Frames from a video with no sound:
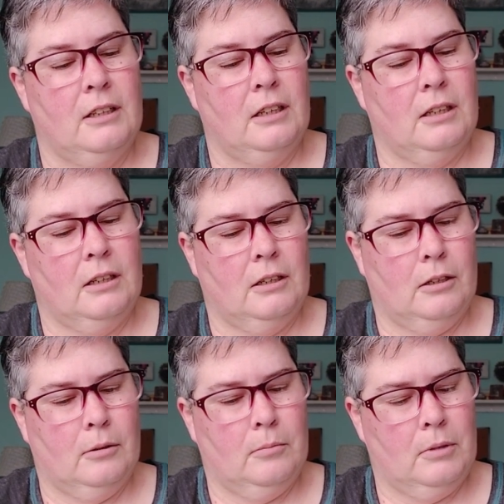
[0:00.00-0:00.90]

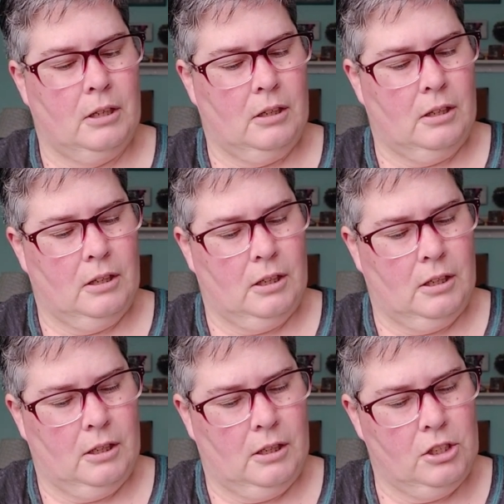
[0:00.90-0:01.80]
Um, and
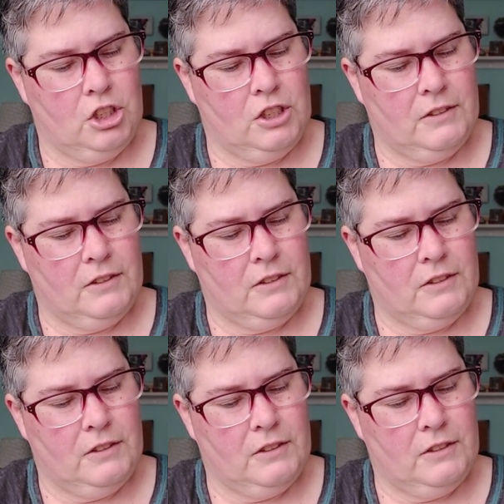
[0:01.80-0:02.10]
then she's